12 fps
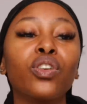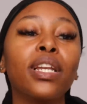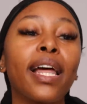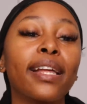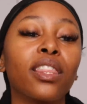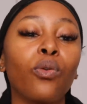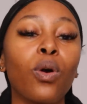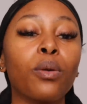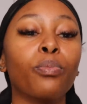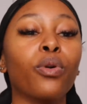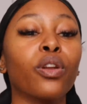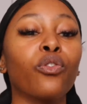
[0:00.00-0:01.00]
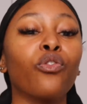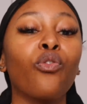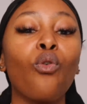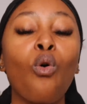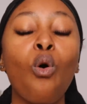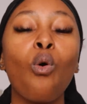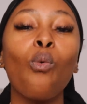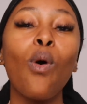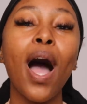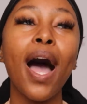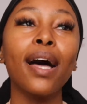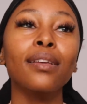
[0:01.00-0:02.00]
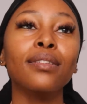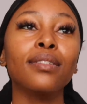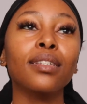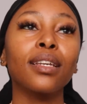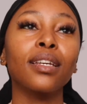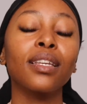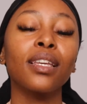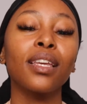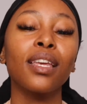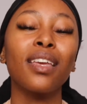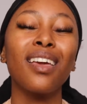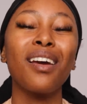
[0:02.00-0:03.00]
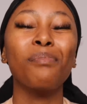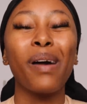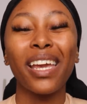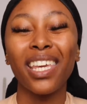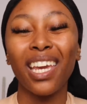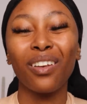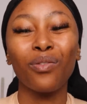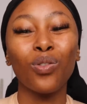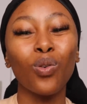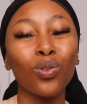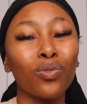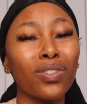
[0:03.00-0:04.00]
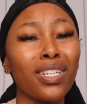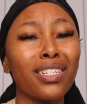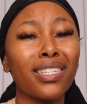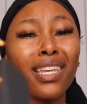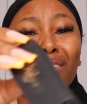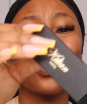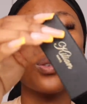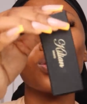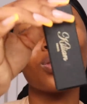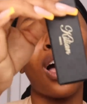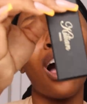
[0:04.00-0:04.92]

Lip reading: feel like the 1.4 was a bargain for all of these things. Because